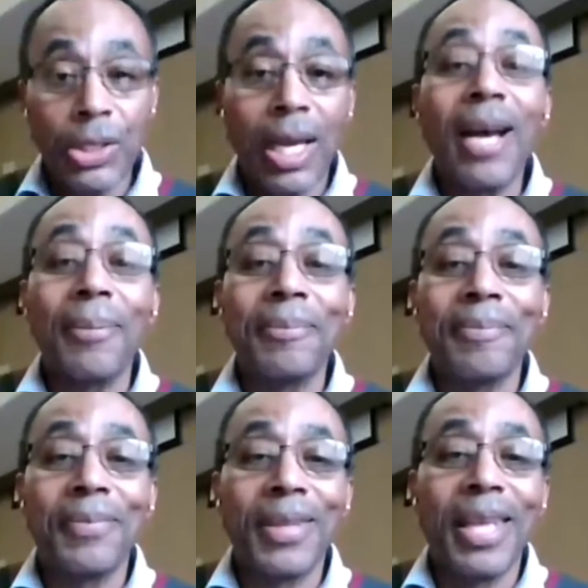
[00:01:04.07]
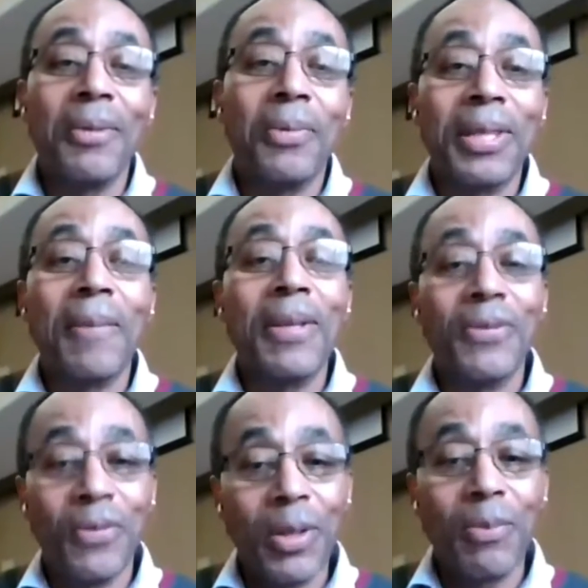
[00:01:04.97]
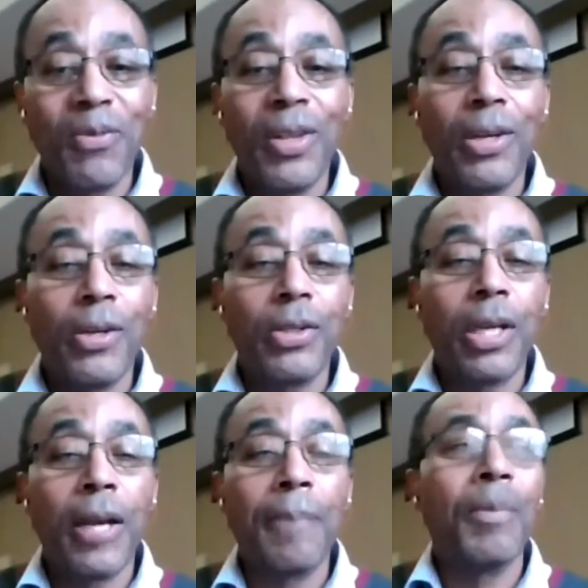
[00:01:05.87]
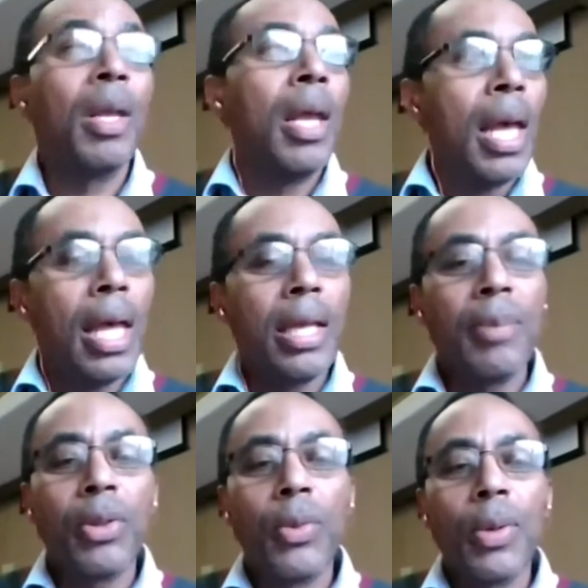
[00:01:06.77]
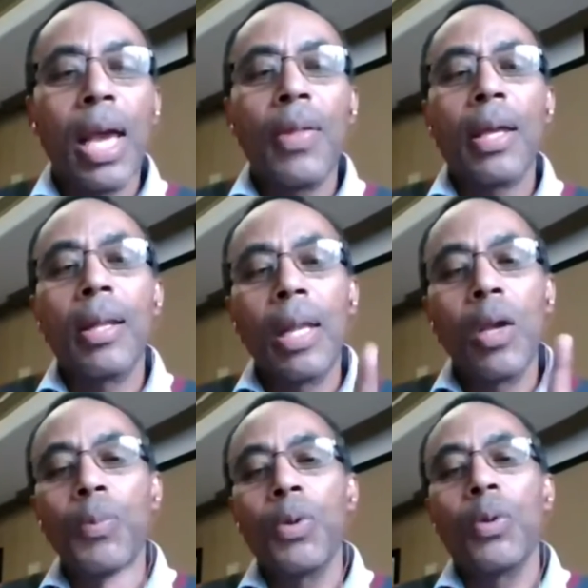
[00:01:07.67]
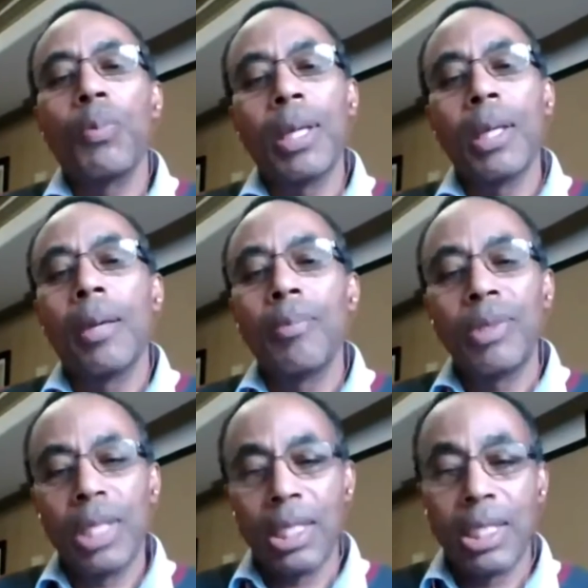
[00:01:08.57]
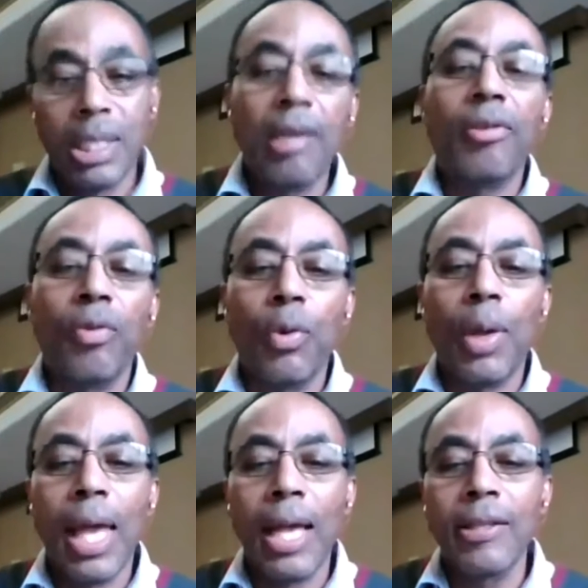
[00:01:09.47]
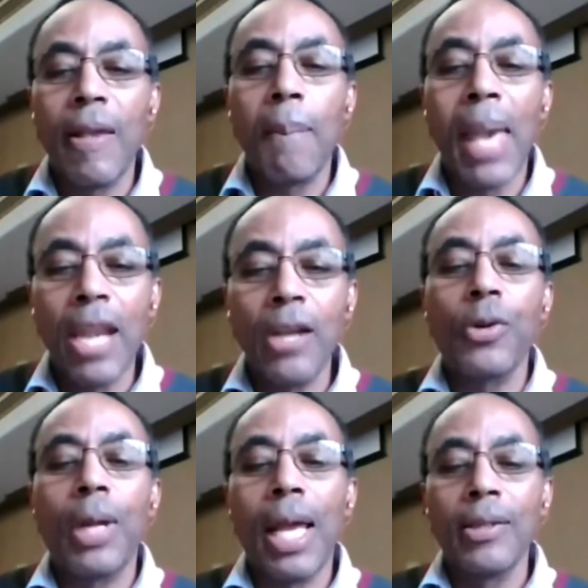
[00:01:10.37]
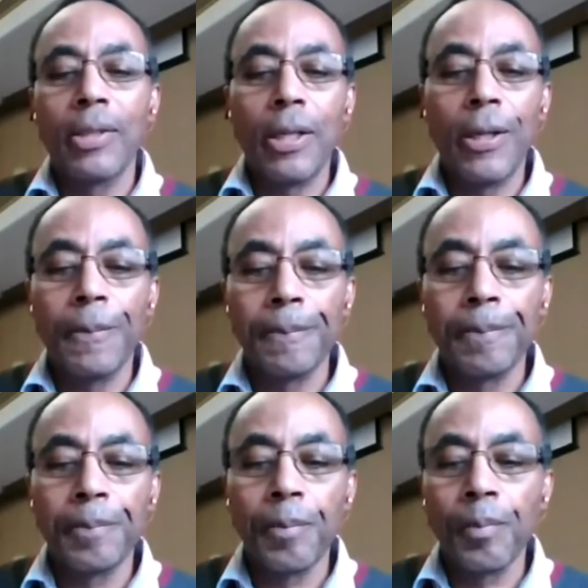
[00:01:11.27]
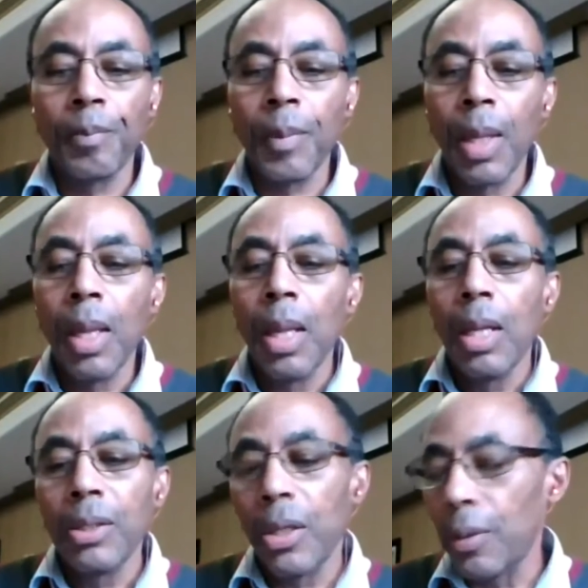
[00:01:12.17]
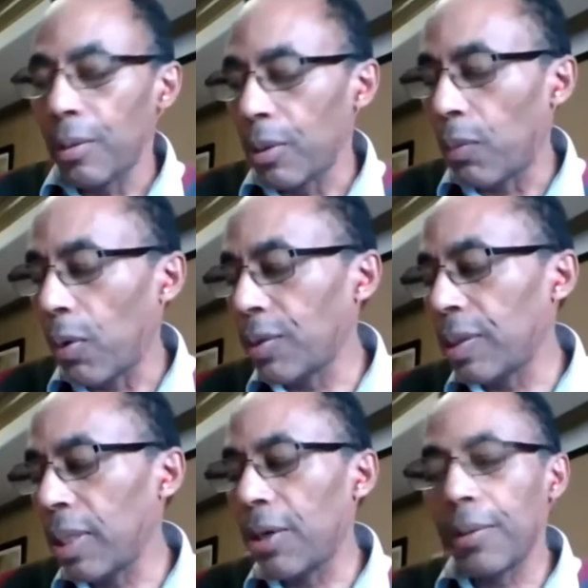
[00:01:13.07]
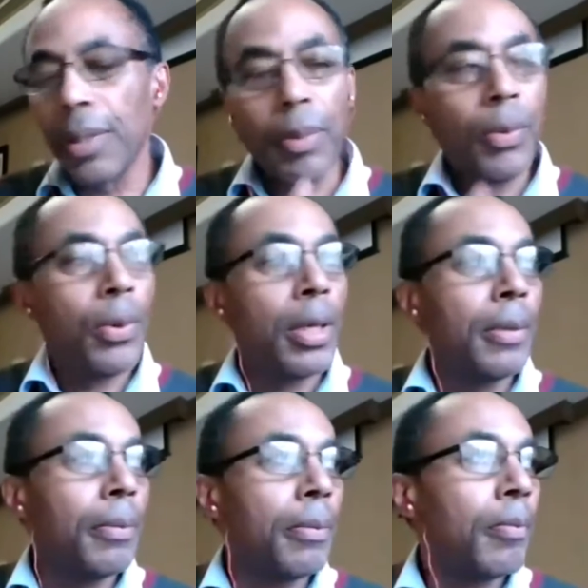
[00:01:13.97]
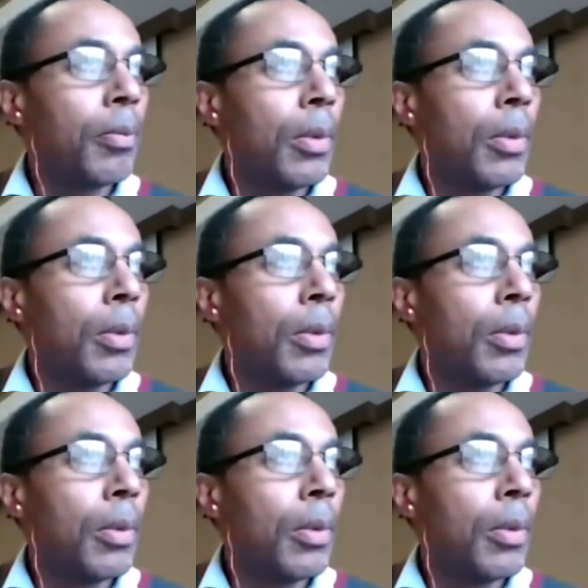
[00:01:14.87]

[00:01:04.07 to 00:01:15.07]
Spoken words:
job, okay, what that means for them to fit in your job. And number 3, how that can help you become successful as a manager, as a leader. So, roles as a leader. Number 1,